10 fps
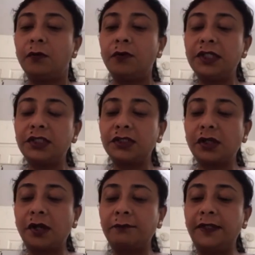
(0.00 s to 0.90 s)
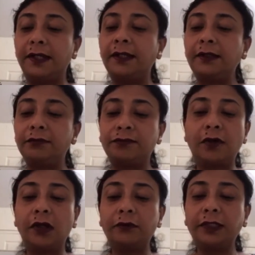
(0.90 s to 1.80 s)
Which of the
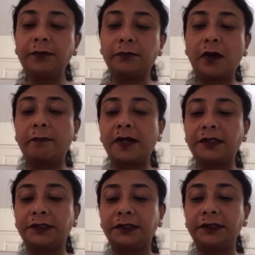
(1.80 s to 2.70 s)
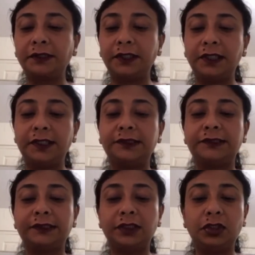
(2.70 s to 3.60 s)
following property
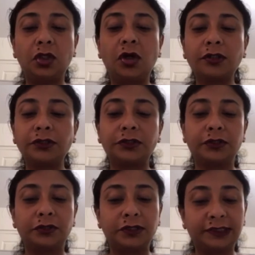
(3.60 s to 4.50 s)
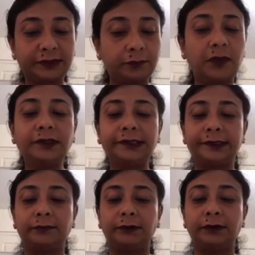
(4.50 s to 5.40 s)
is not
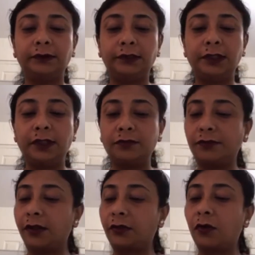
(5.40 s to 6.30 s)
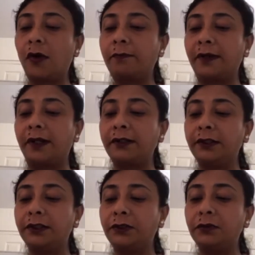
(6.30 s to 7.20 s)
responsible for copper
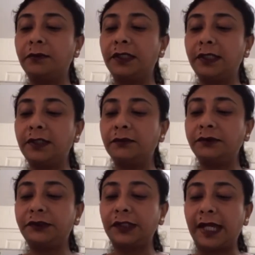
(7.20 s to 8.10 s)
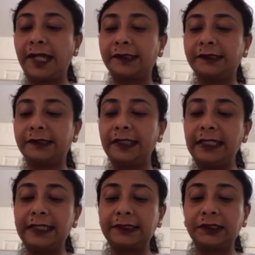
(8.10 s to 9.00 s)
to be used as
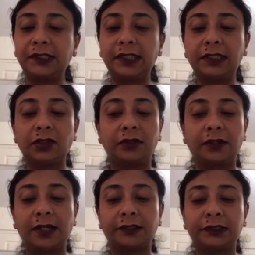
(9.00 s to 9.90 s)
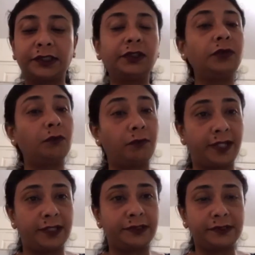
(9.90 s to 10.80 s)
electrical conduction
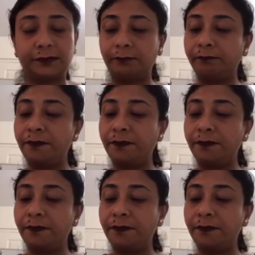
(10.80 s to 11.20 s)
wares?